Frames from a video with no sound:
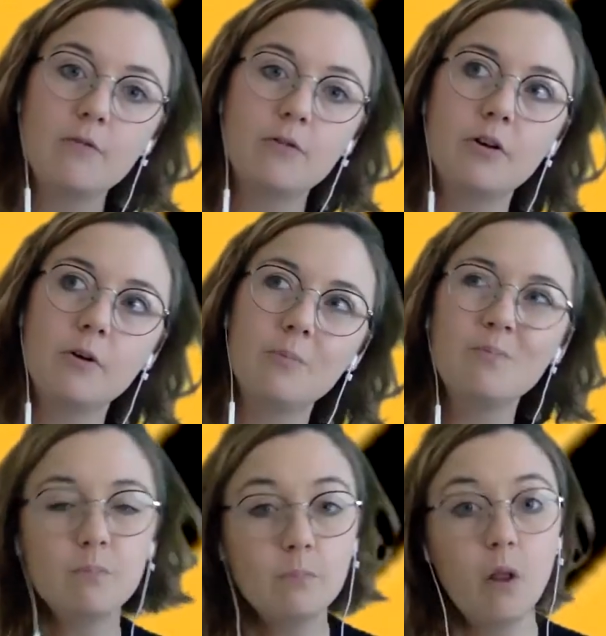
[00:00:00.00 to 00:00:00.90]
for
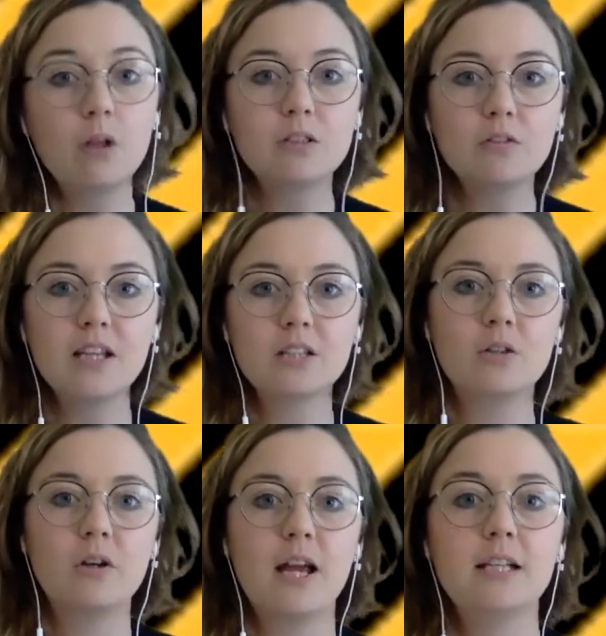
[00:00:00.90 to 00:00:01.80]
lots of things
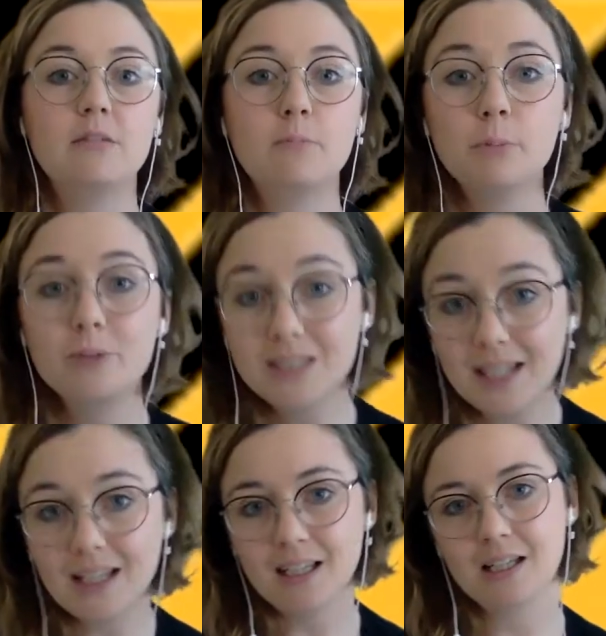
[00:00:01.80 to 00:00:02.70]
creative, but
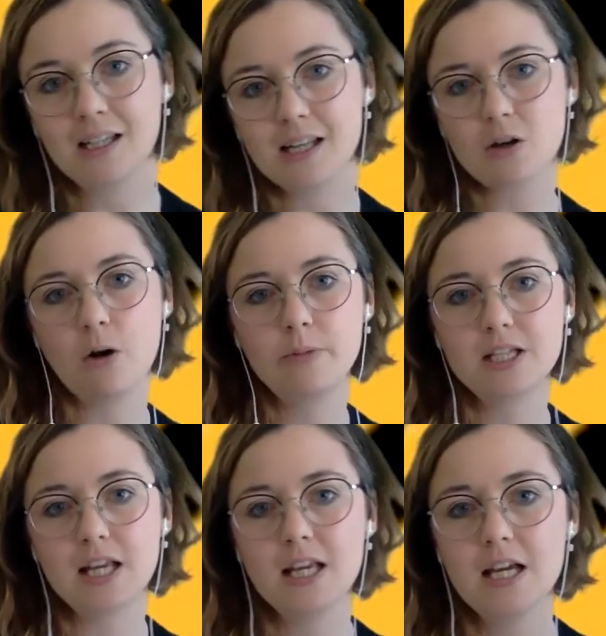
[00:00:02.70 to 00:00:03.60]
particularly
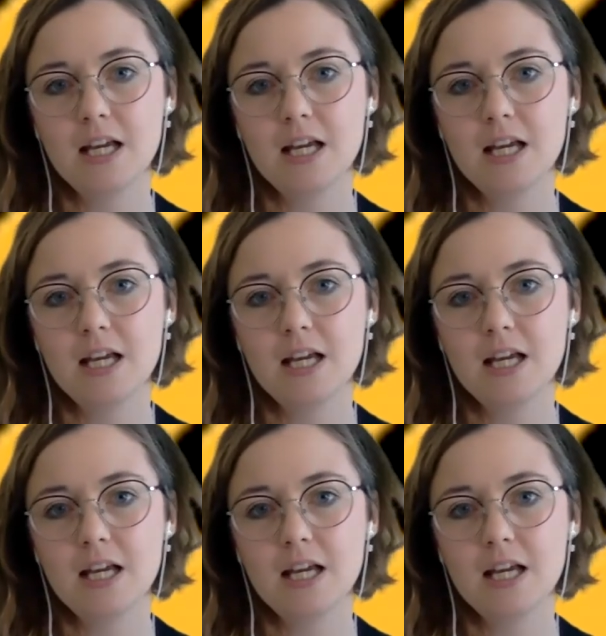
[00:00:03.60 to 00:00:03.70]
comedy,